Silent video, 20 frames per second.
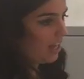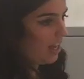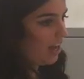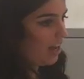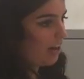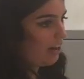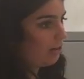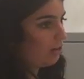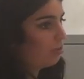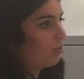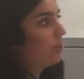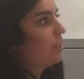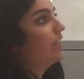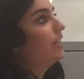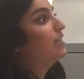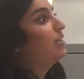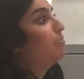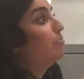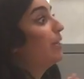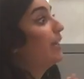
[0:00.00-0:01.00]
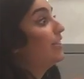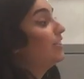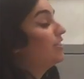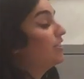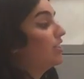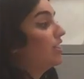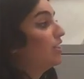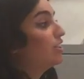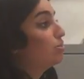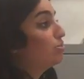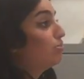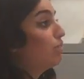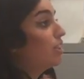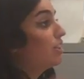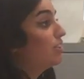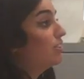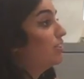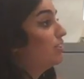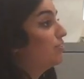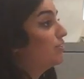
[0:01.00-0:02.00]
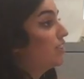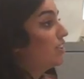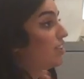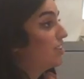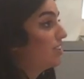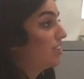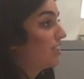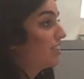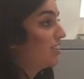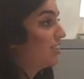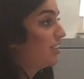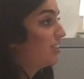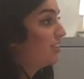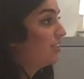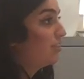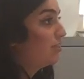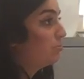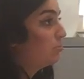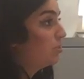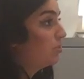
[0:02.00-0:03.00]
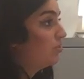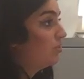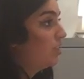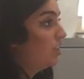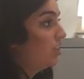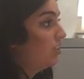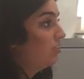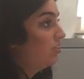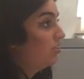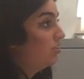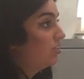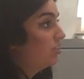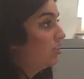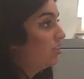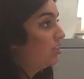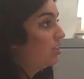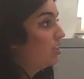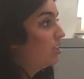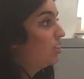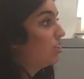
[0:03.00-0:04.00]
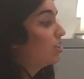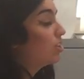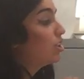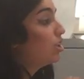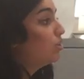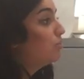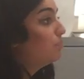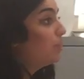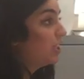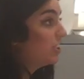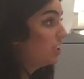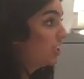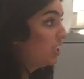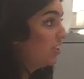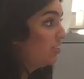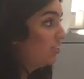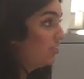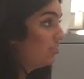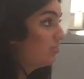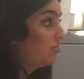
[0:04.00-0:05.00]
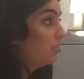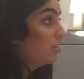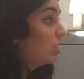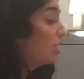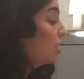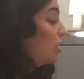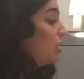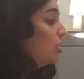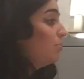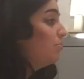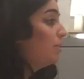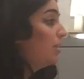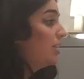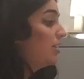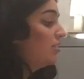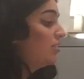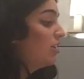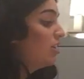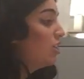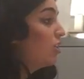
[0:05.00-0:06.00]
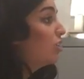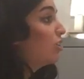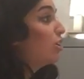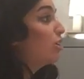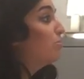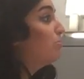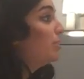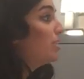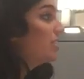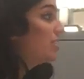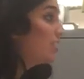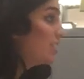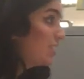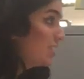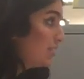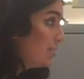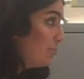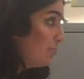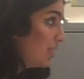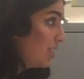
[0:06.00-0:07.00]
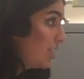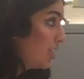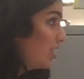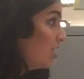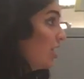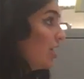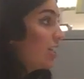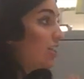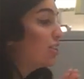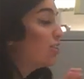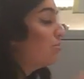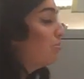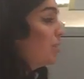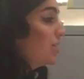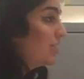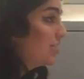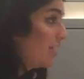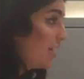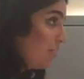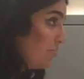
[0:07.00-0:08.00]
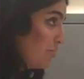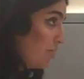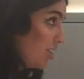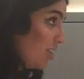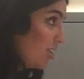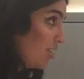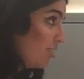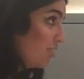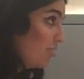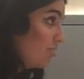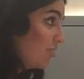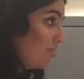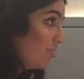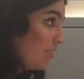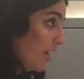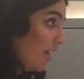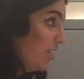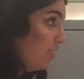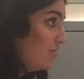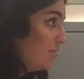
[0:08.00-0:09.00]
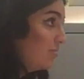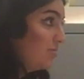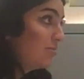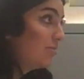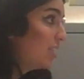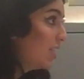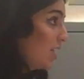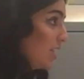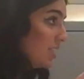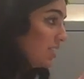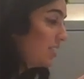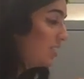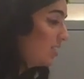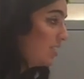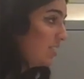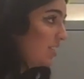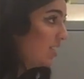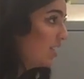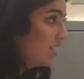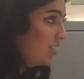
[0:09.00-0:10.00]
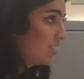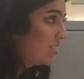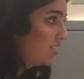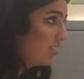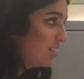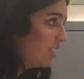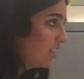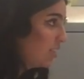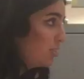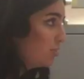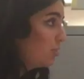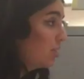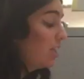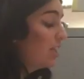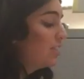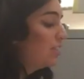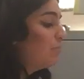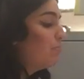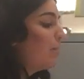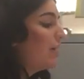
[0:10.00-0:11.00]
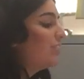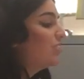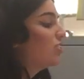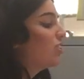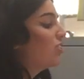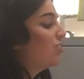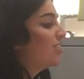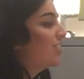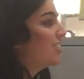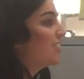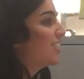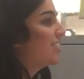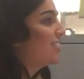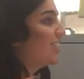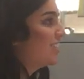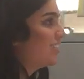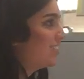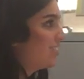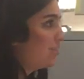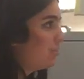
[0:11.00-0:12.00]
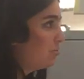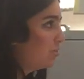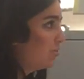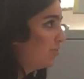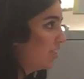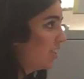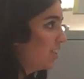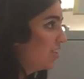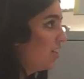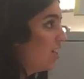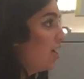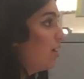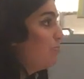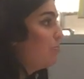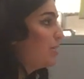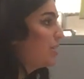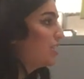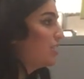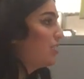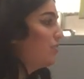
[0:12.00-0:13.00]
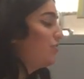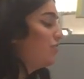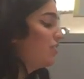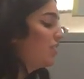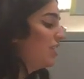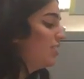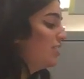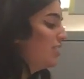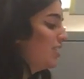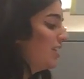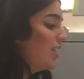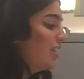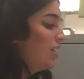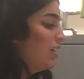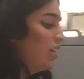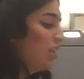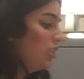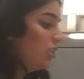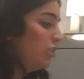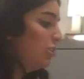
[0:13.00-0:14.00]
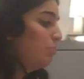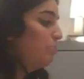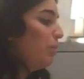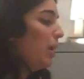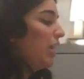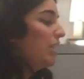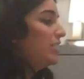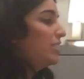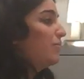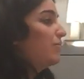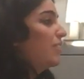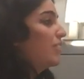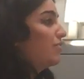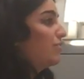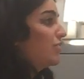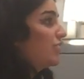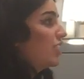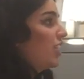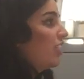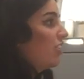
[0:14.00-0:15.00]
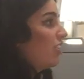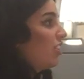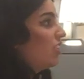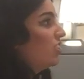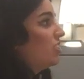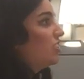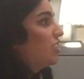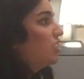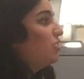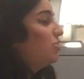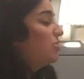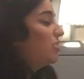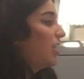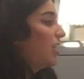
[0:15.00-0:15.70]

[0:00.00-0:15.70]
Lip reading: how it depends, it's relative to the success of the movie? Low budget, it could mean 60 million, it could mean 10 million, right? It depends on the success of the movie. Because if, let's say, you buy something for $10 and you